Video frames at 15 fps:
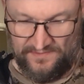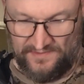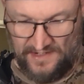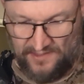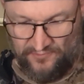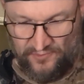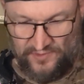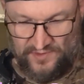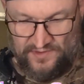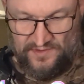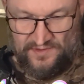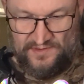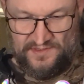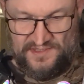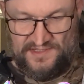That would
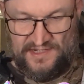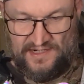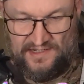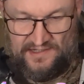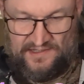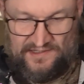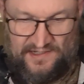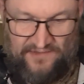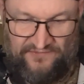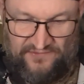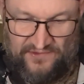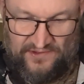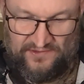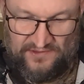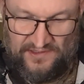suck
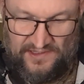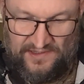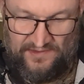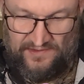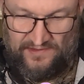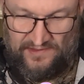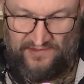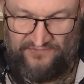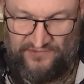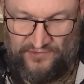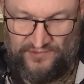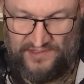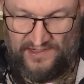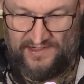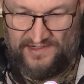definitely if
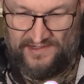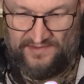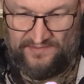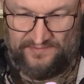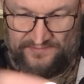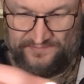you did.